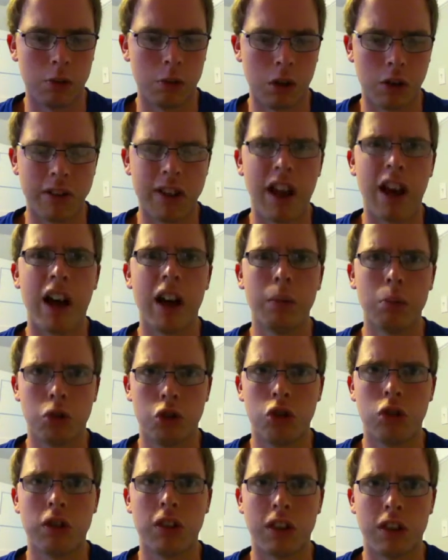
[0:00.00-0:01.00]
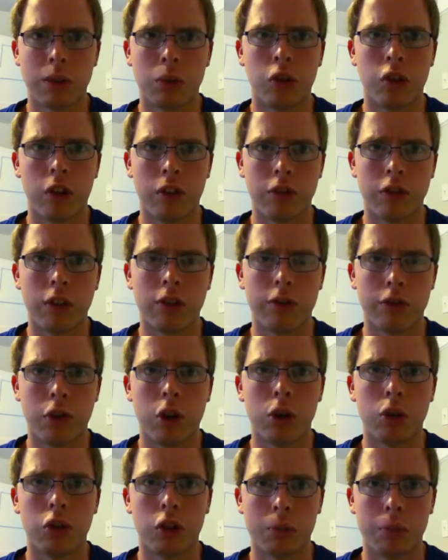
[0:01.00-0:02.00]
Well, yeah, I'm sure that there was definite
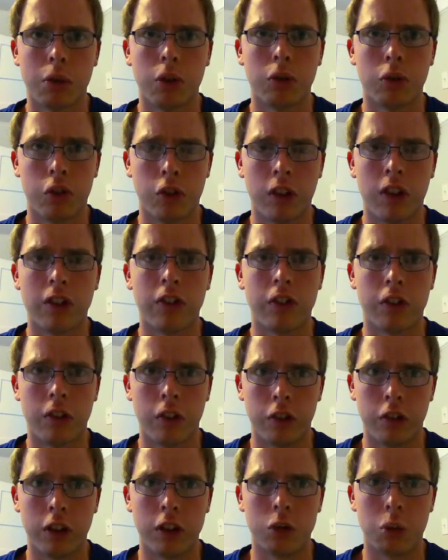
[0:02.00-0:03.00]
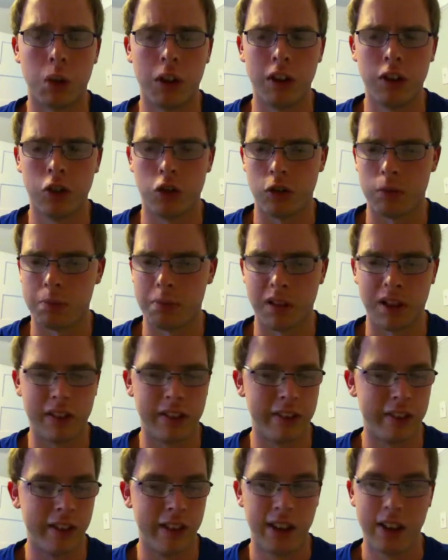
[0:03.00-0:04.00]
fault on both sides of this equation,
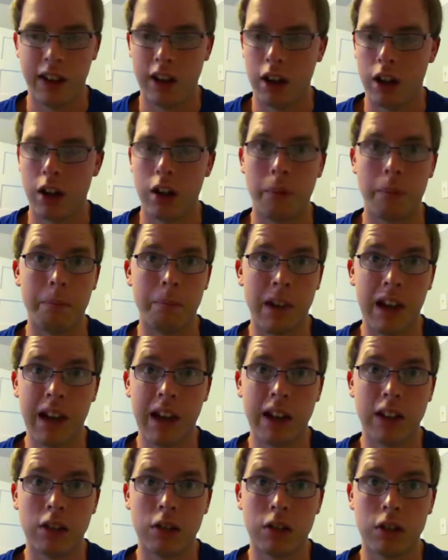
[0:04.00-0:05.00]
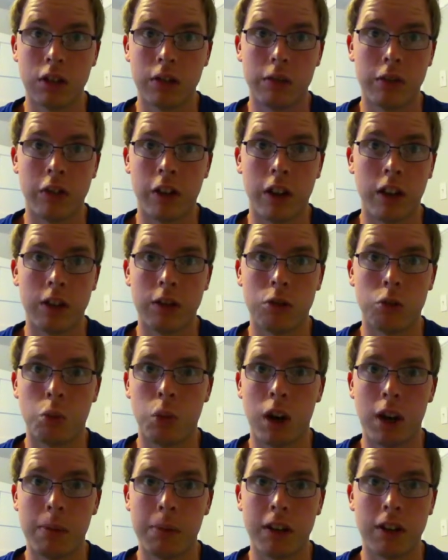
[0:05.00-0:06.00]
but man, you could have done
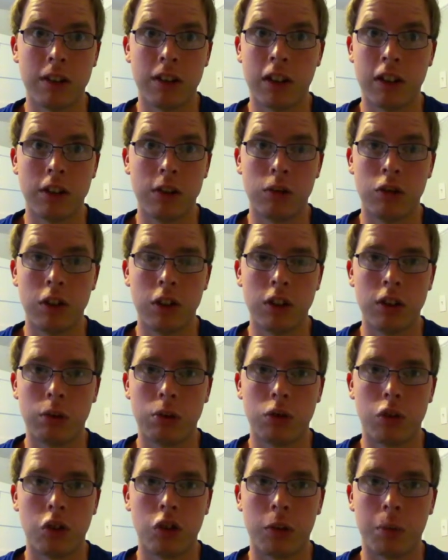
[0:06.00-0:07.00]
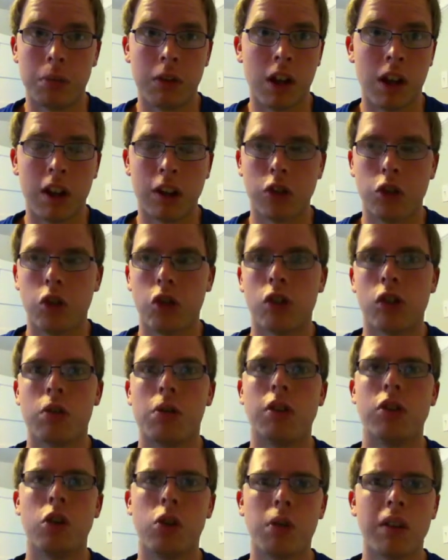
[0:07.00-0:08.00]
way better than you did. You were just obnoxious and
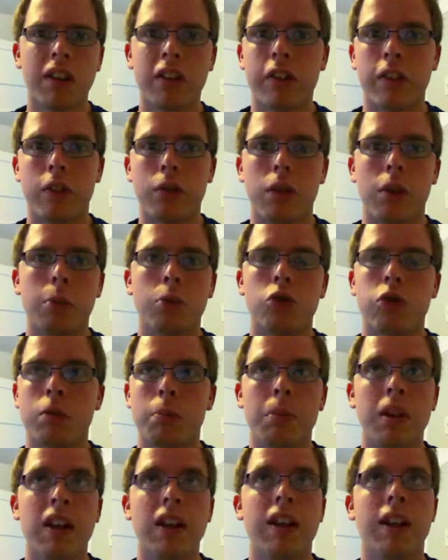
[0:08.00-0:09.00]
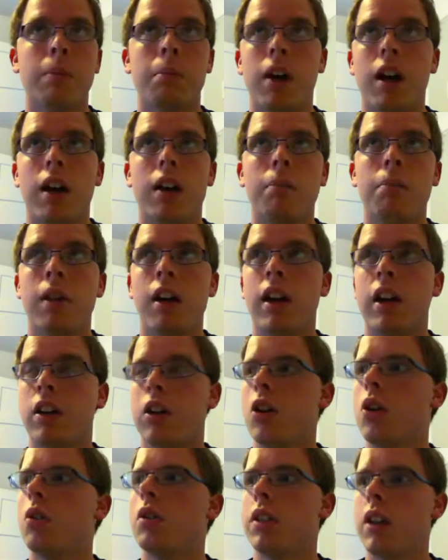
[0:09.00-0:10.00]
going, don't get in the way between me and my
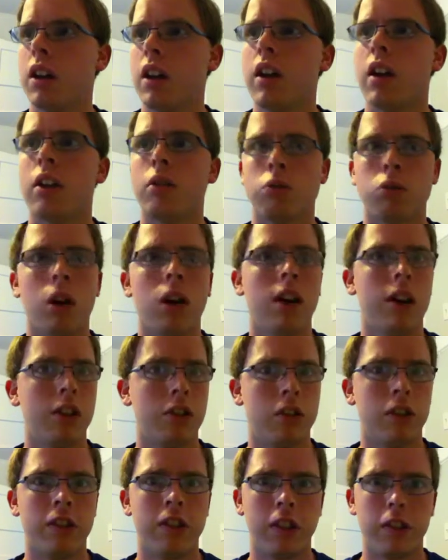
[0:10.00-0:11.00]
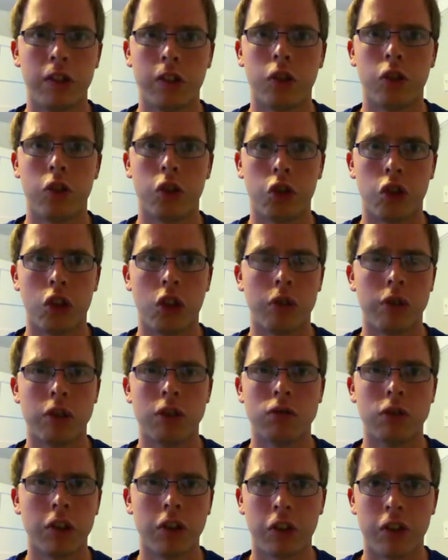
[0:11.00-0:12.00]
man. Oh, yeah, way to distance yourself from
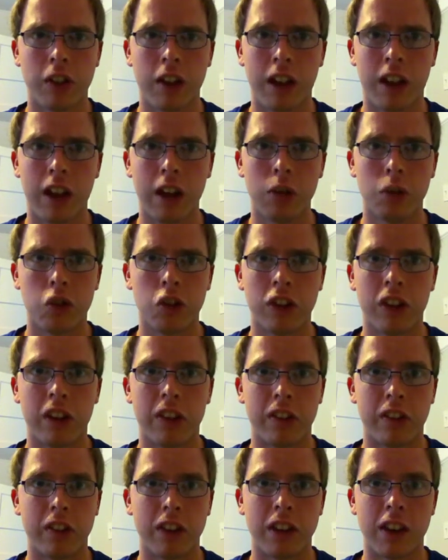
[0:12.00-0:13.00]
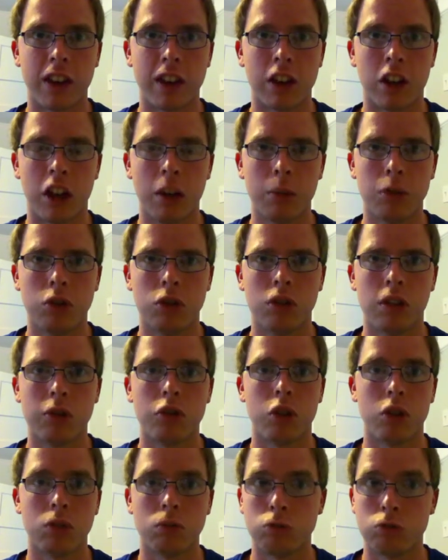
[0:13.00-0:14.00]
the rest of the house guests. And then that comment you
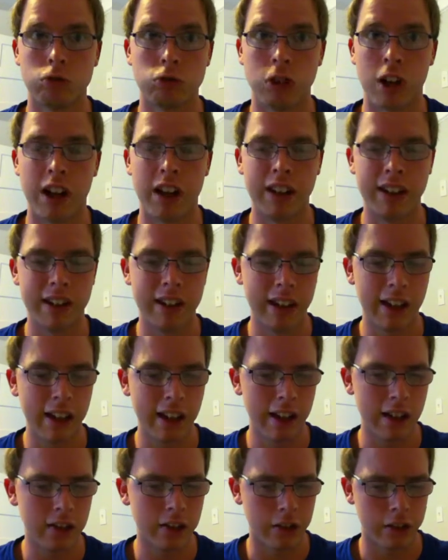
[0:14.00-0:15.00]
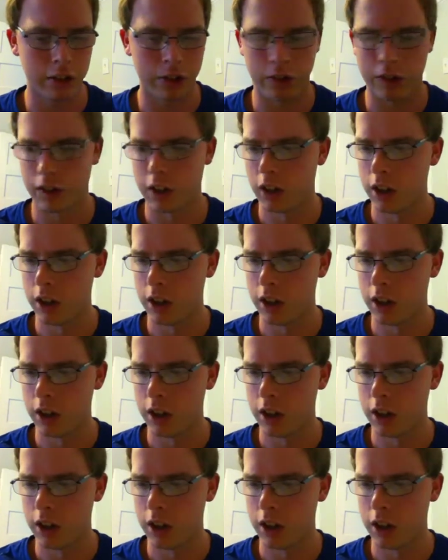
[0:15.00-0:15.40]
left on Ragan just.